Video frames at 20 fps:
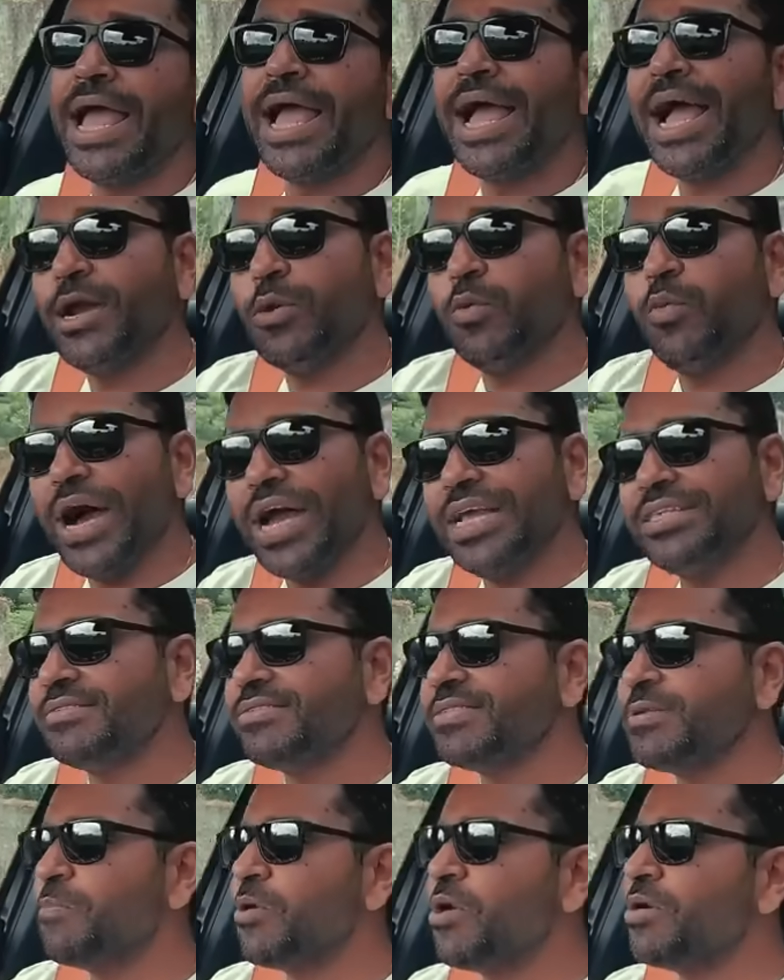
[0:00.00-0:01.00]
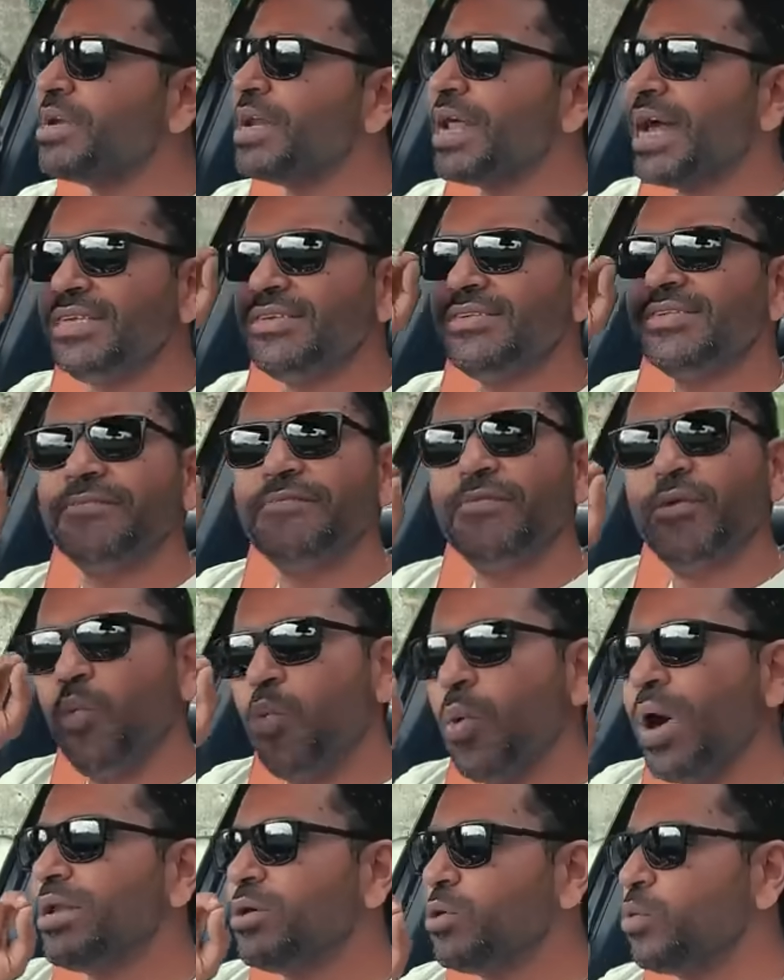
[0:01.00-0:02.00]
And why is this important? I'll just give you
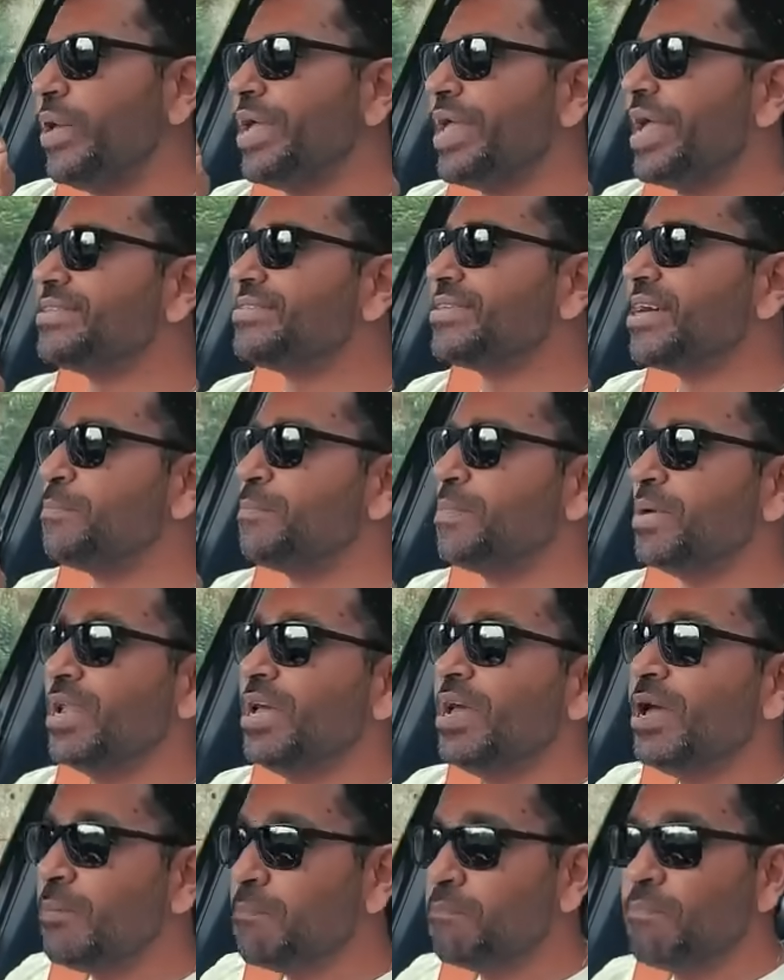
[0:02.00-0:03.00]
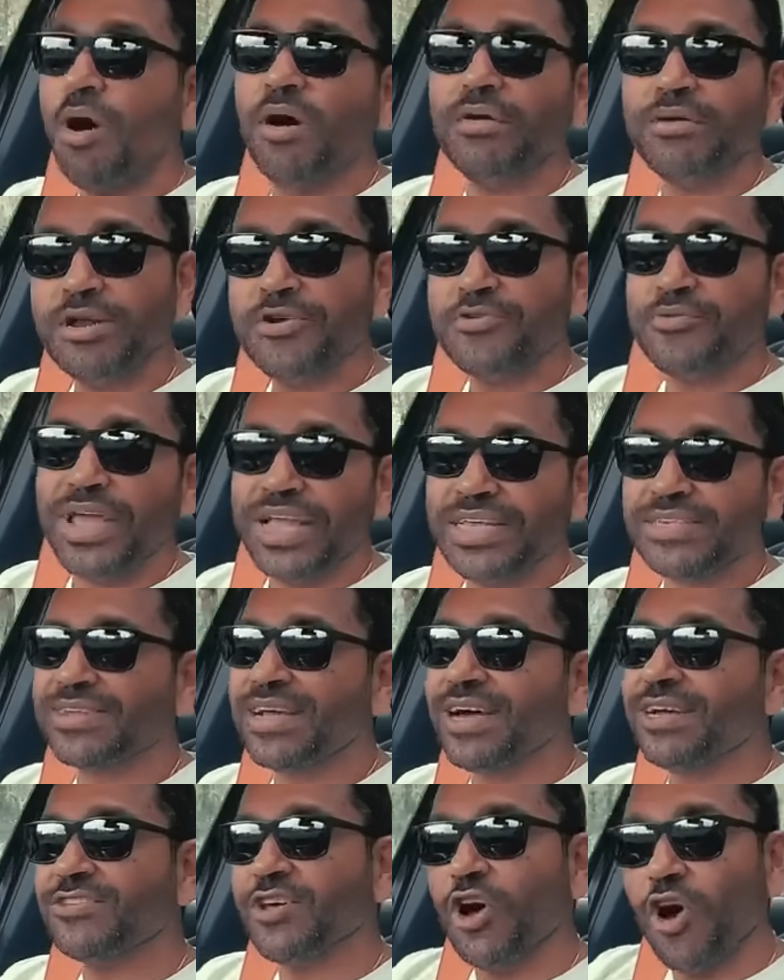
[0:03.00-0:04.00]
one quick example. Modern race
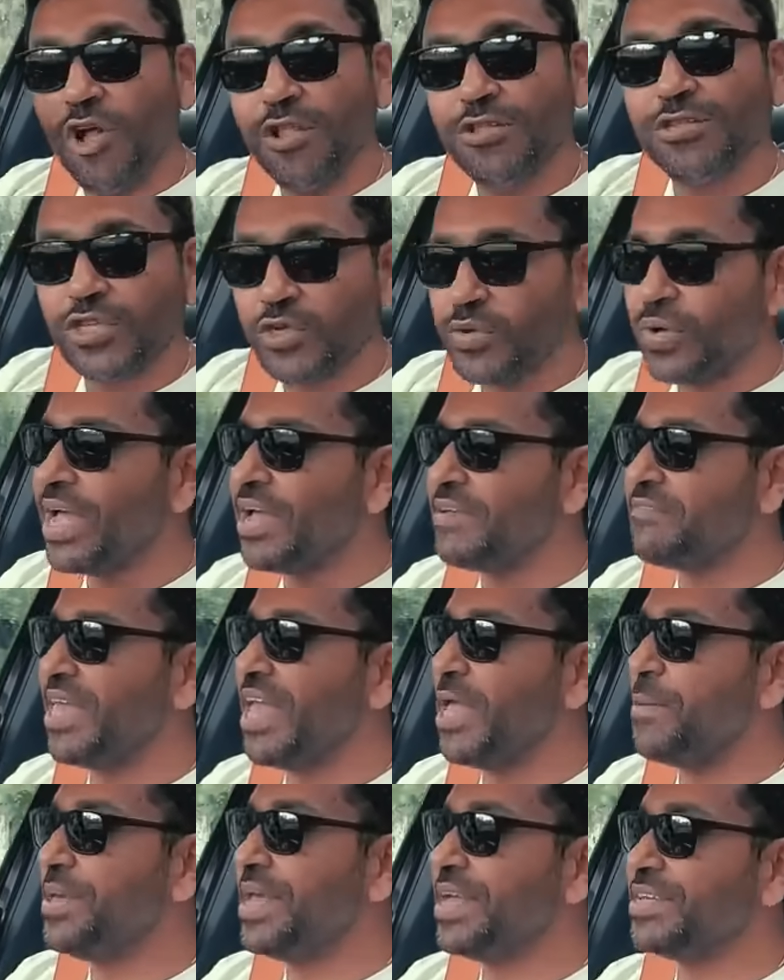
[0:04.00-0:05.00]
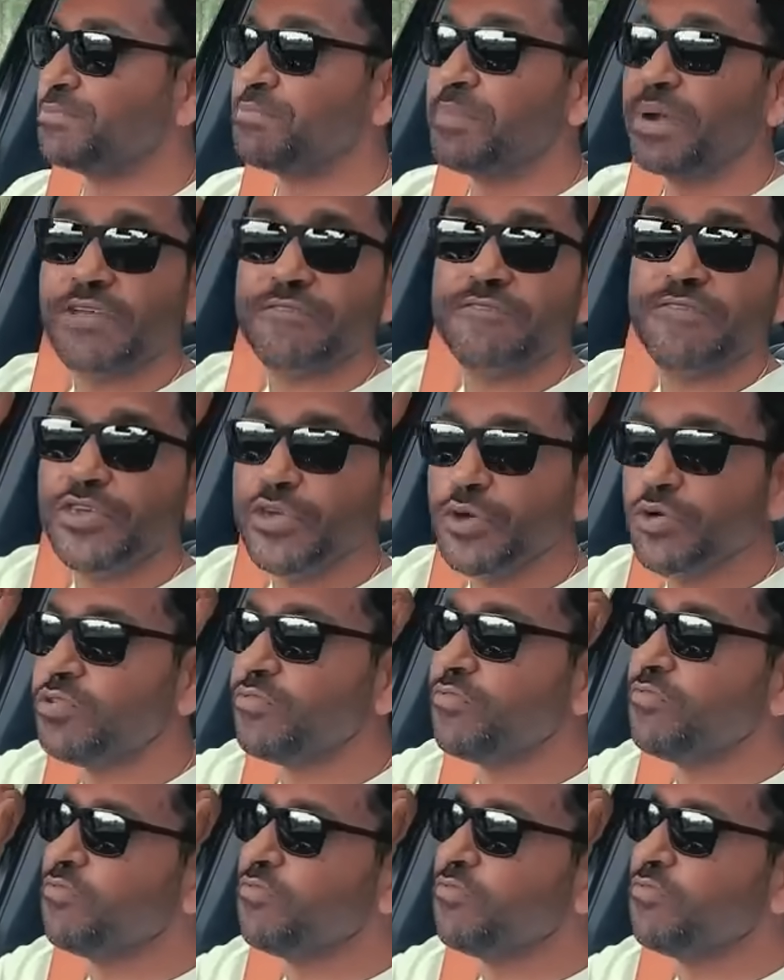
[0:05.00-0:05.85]
cars also have ABS, but if you use